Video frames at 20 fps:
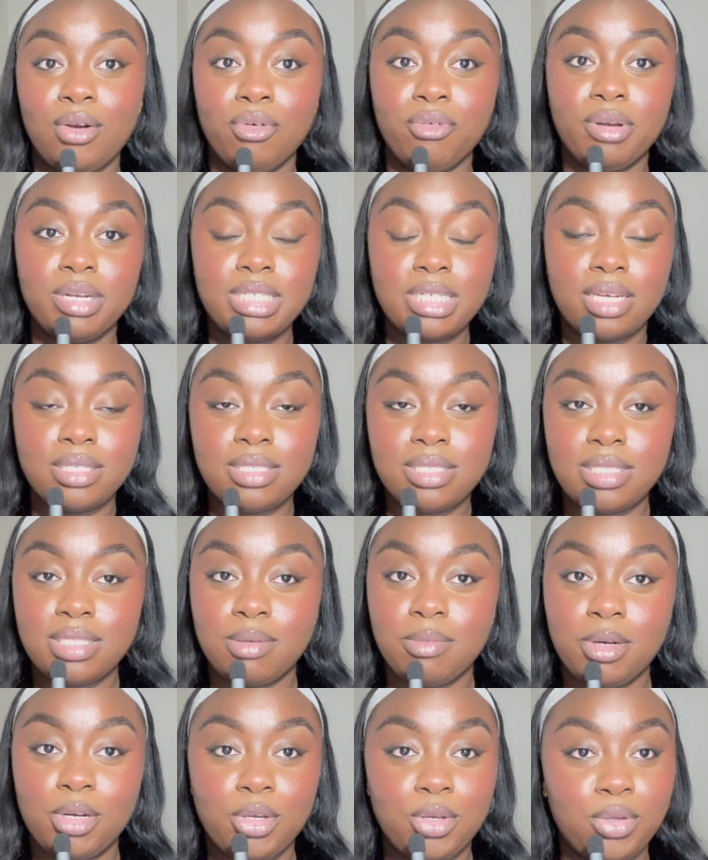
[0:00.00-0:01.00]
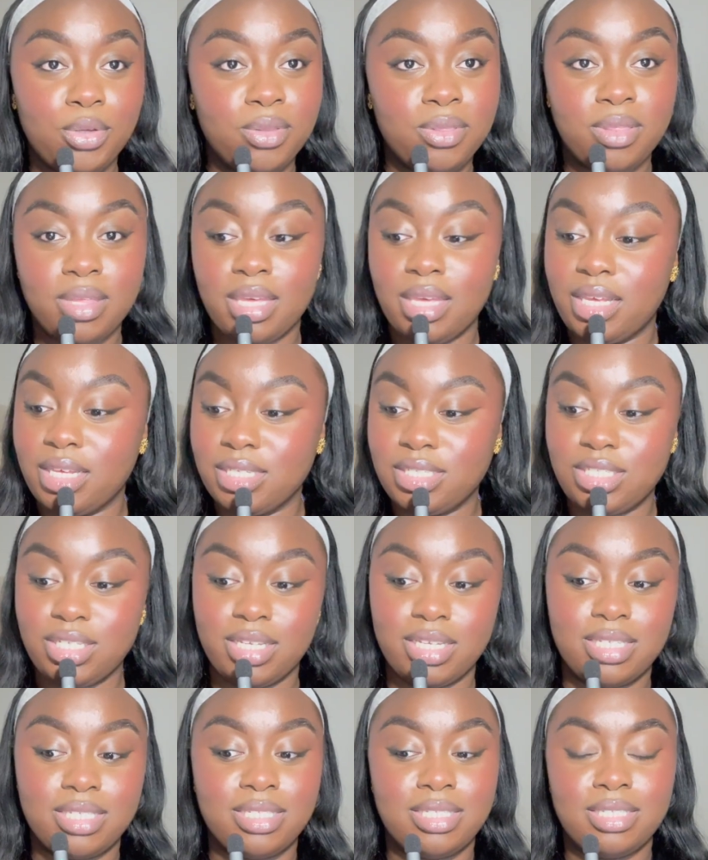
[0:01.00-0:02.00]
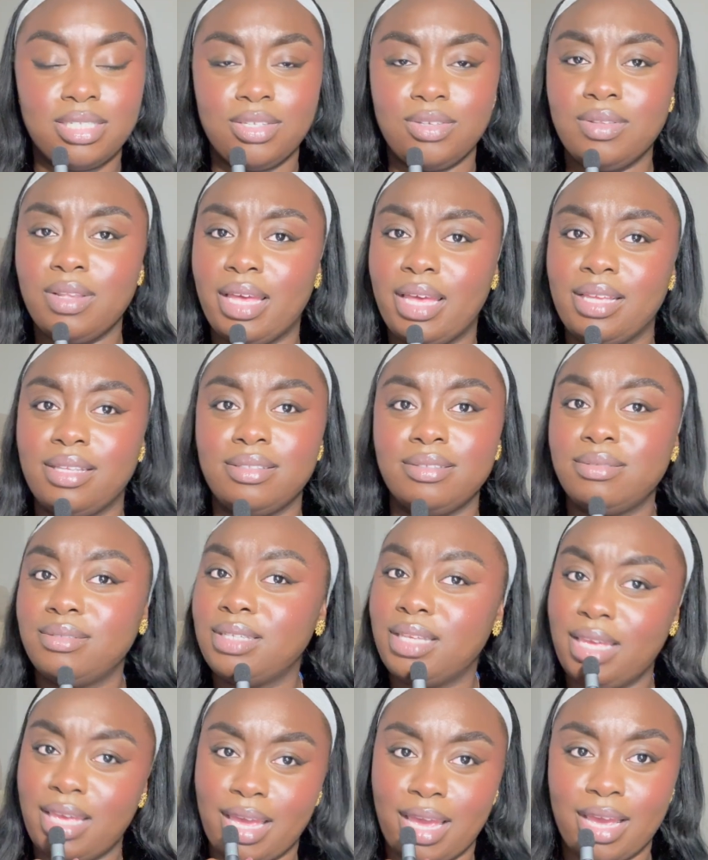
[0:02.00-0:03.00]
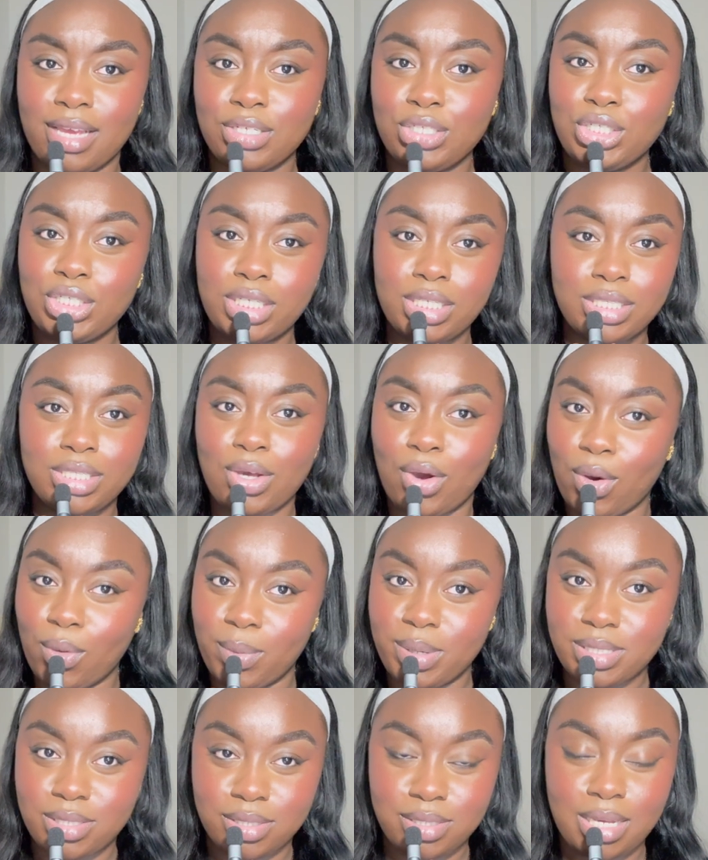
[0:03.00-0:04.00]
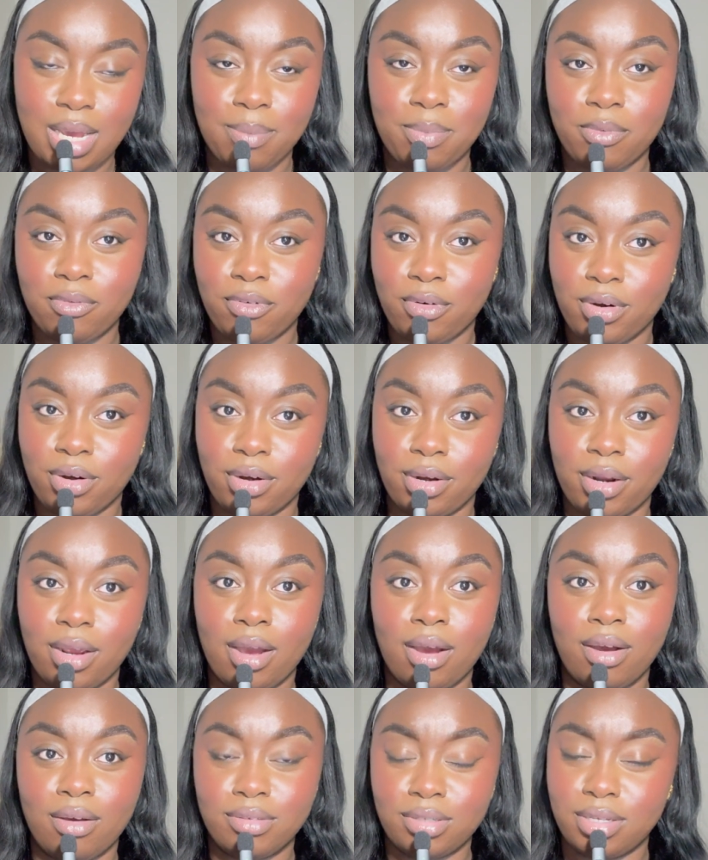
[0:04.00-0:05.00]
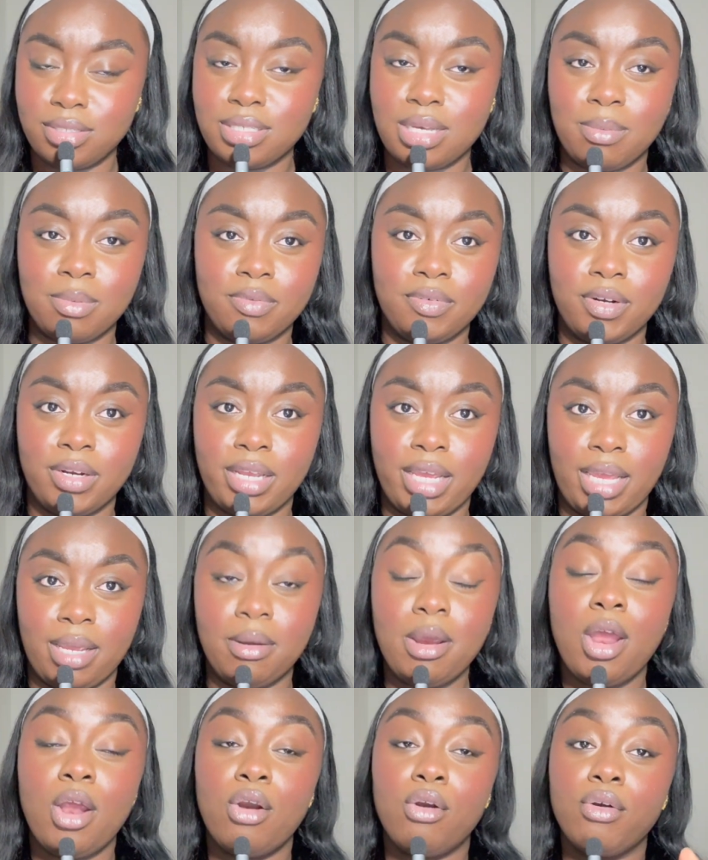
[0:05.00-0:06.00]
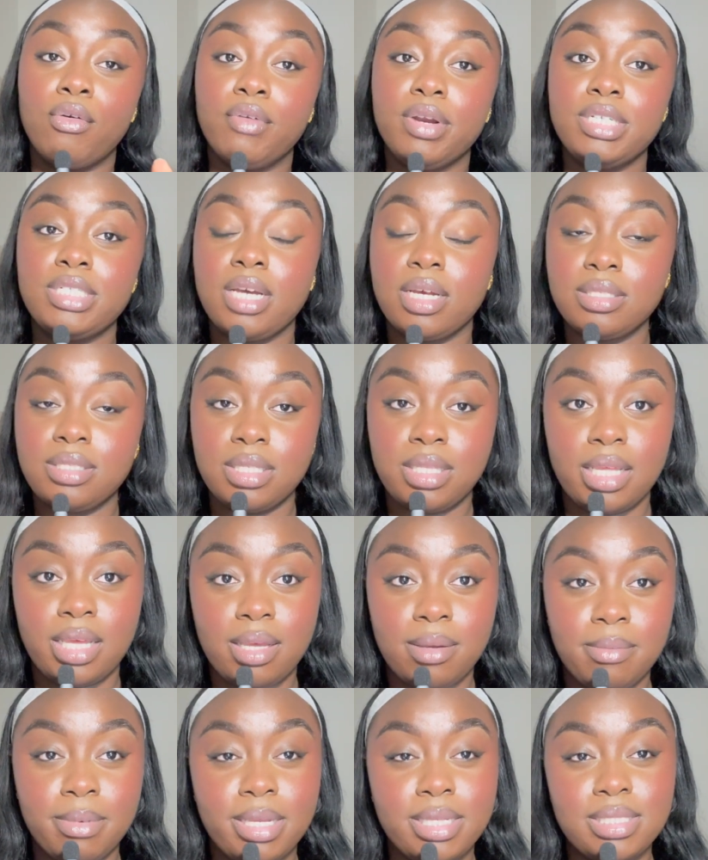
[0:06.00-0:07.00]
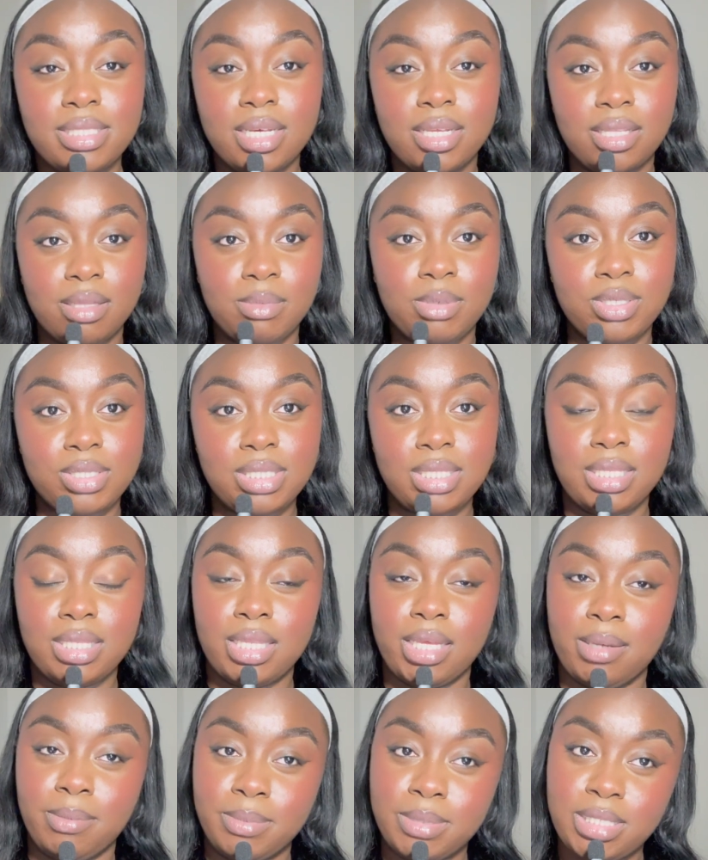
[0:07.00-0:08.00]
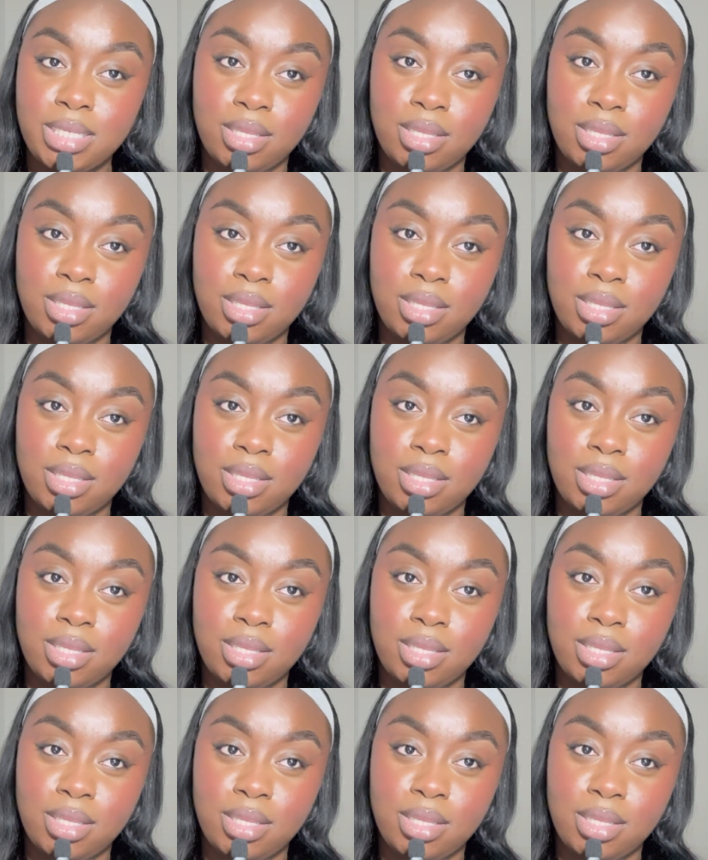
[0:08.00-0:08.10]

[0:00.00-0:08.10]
Reach out to someone who you think is just you like yeah, she's always on top of her uh, on top of her game. Reach out to them and tell them you see them.